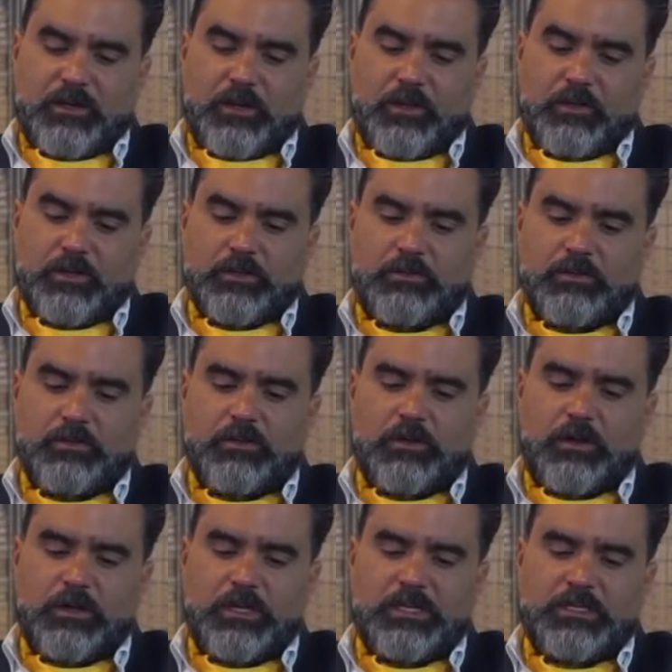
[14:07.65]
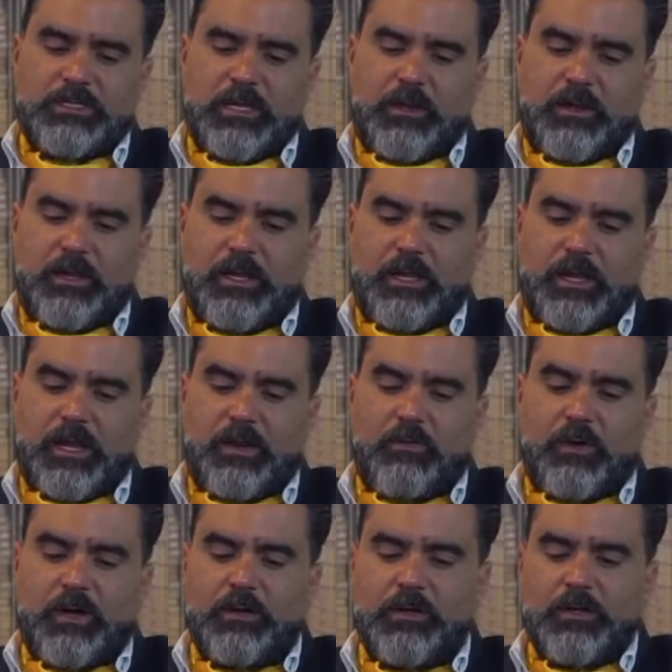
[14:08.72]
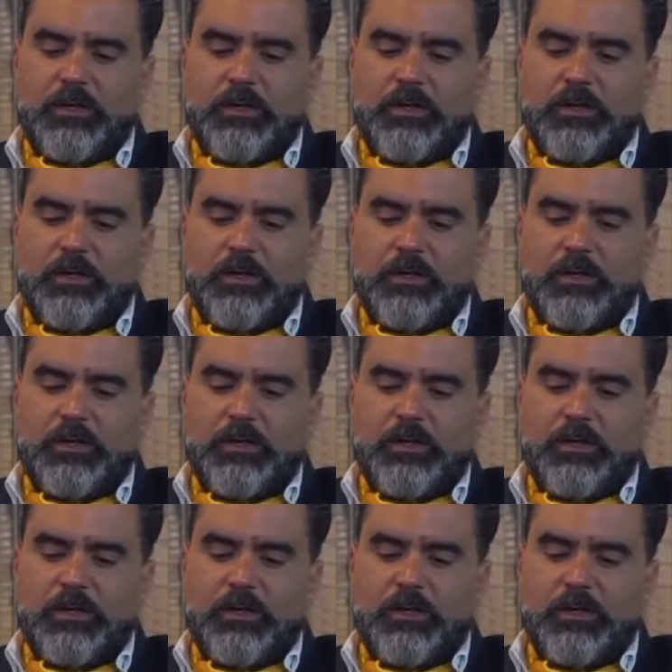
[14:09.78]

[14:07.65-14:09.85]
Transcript: other two colleagues down in Nicaragua,